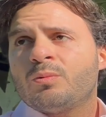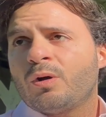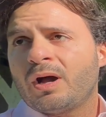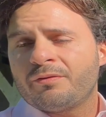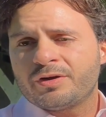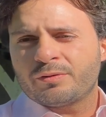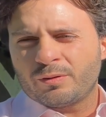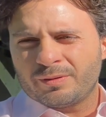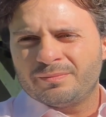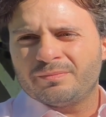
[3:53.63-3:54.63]
Well, Javier
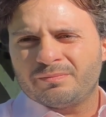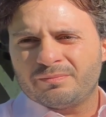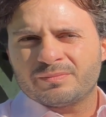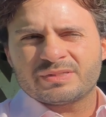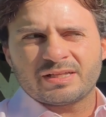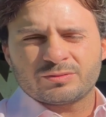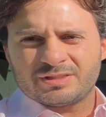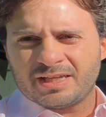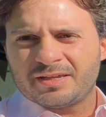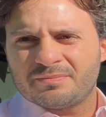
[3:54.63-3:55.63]
rode him second
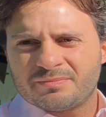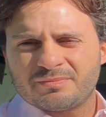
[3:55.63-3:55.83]
time.